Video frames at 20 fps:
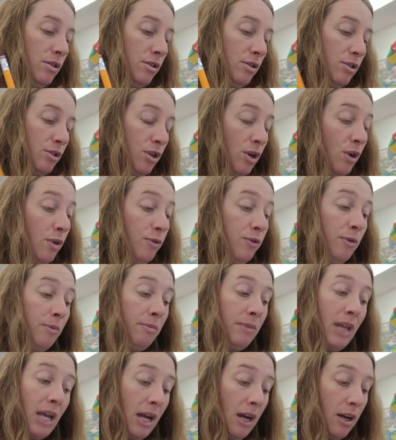So
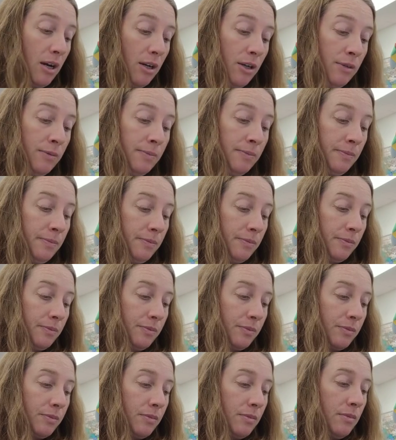from there,
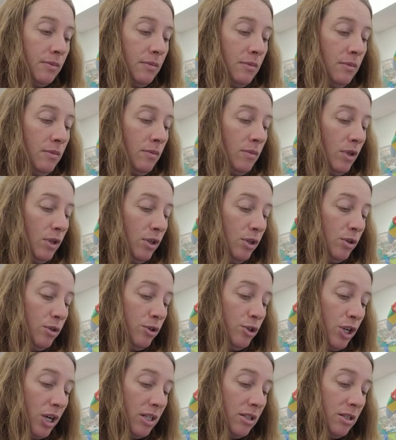you
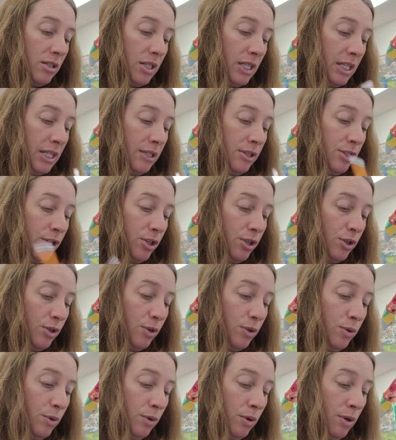just need
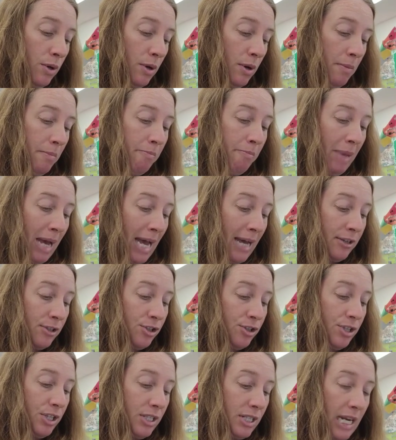to
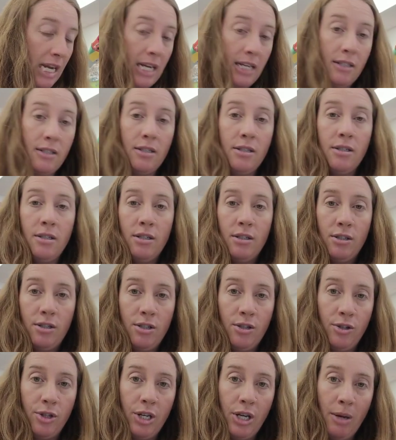match the date
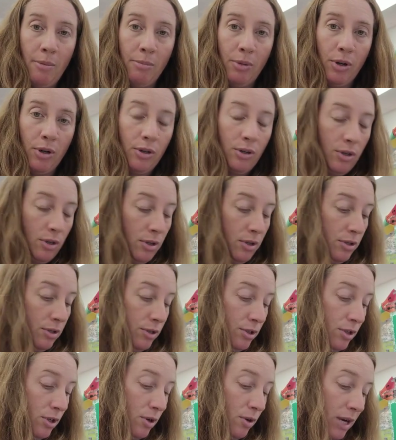to the number.
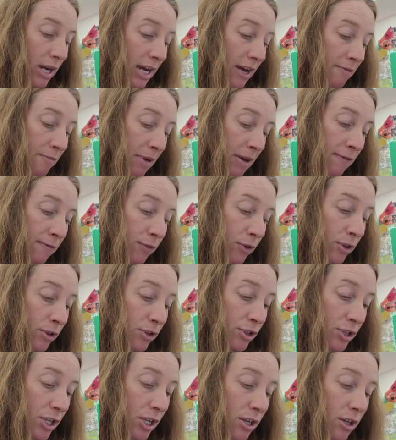So I have my
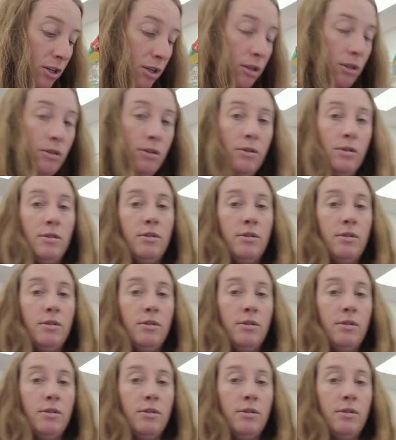first year.